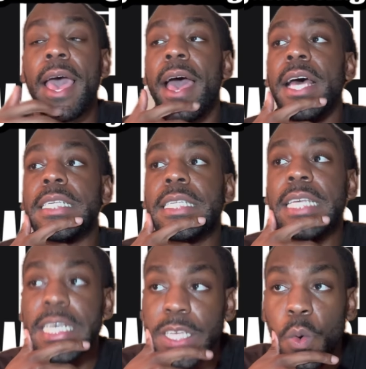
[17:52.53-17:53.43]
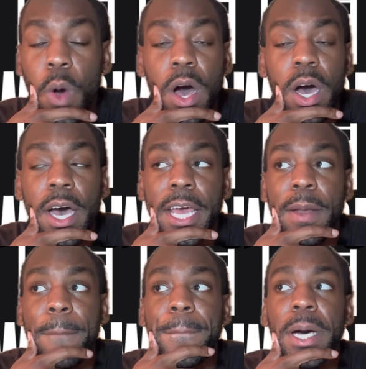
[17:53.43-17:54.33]
SZA
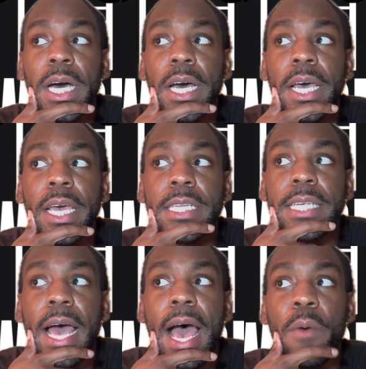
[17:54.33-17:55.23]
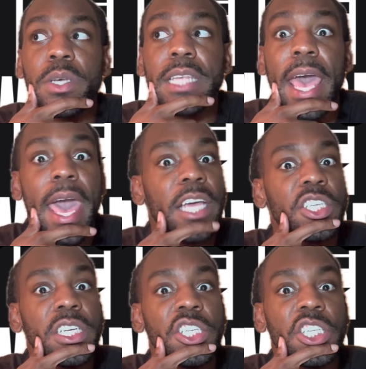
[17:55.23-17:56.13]
won, but I was
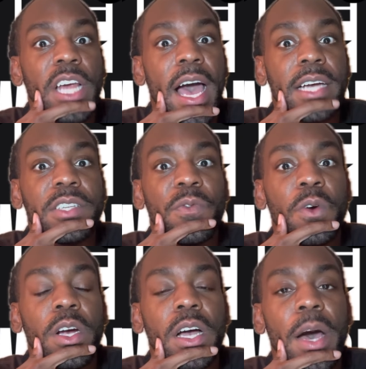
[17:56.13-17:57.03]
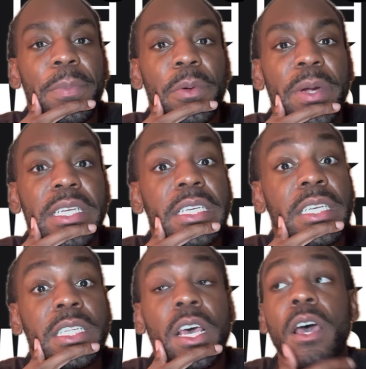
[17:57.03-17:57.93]
actually shocked for a couple of
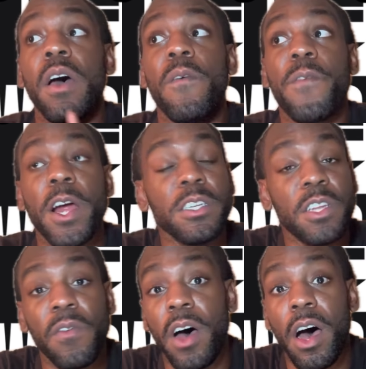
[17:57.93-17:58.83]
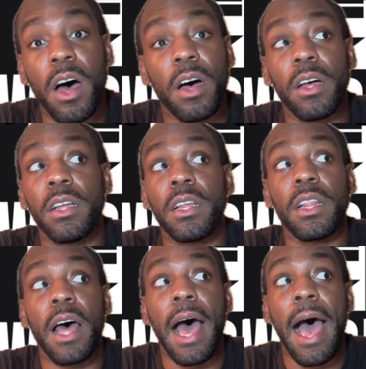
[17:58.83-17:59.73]
reasons. First of all,
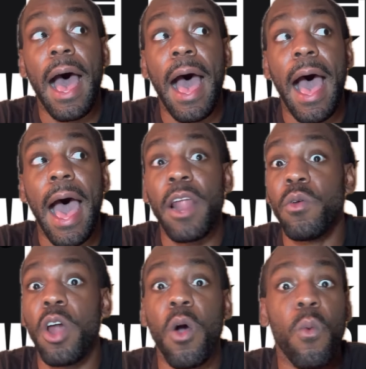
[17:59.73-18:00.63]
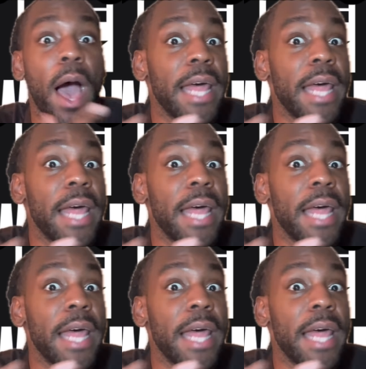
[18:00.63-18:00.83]
I don't know why